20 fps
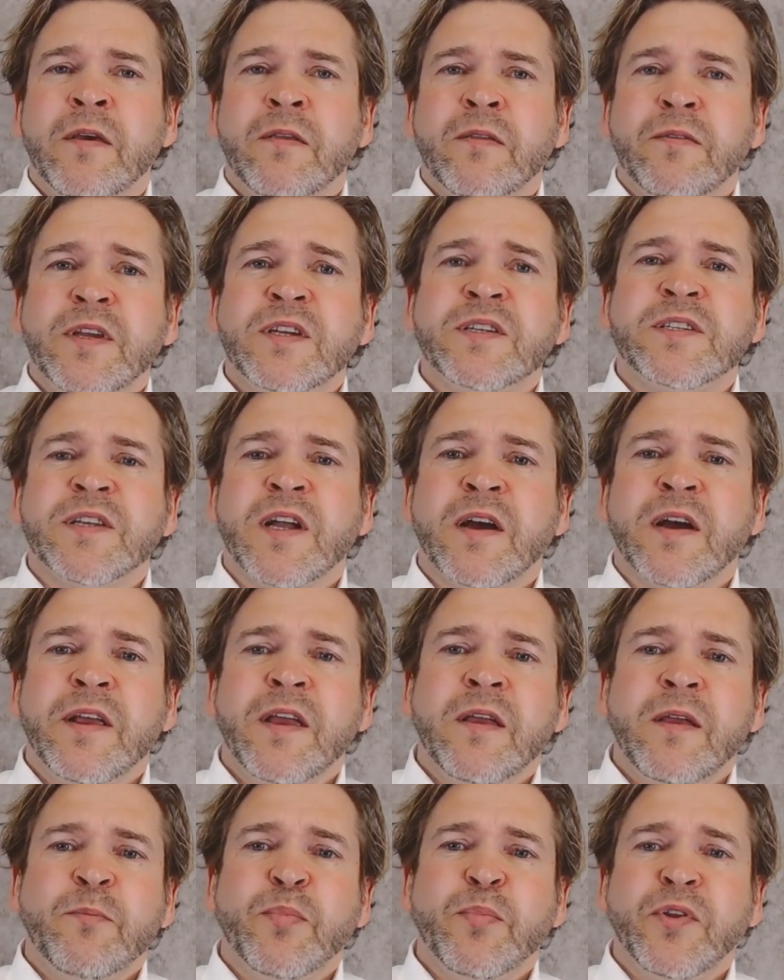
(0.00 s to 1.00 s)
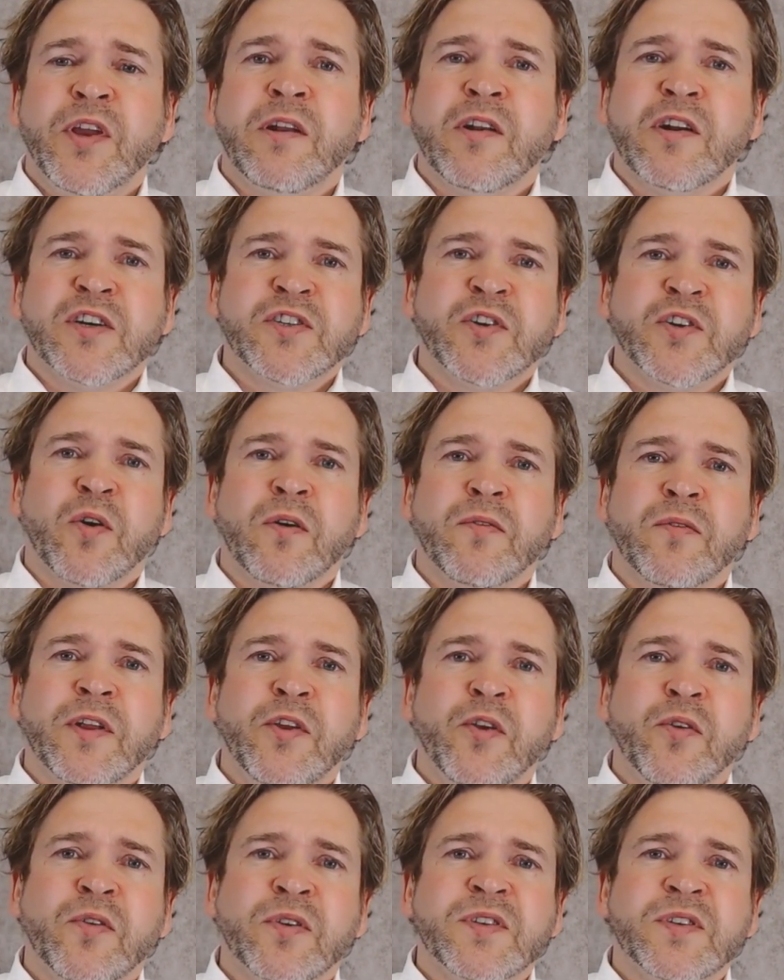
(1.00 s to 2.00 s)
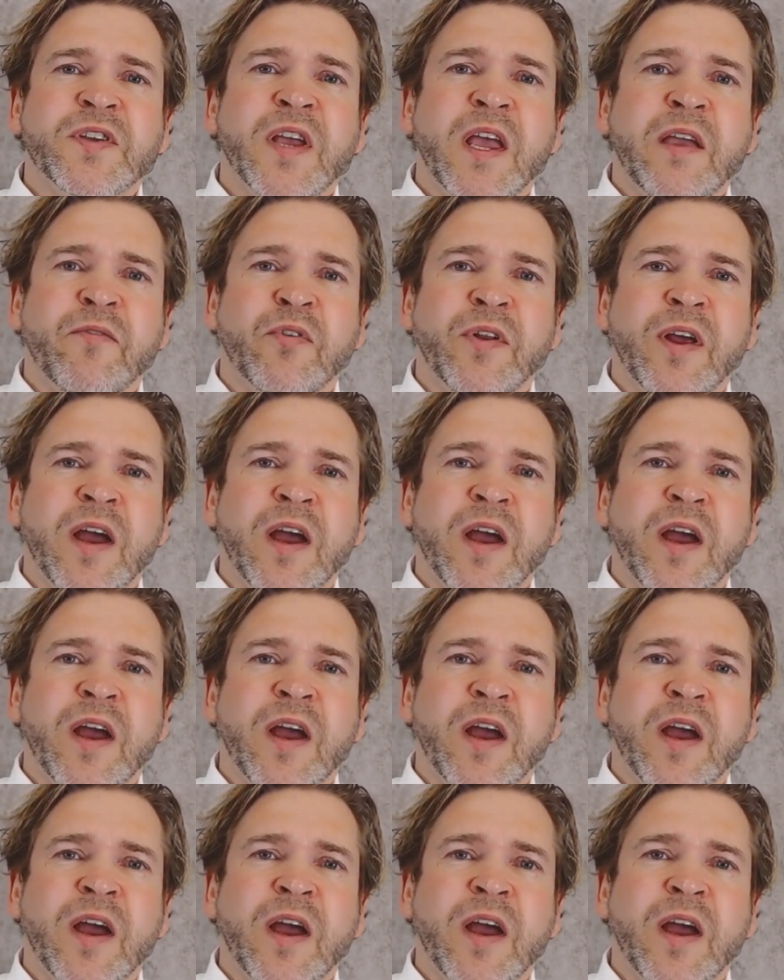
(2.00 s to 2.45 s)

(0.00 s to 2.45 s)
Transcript: this study in particular shown that you could save on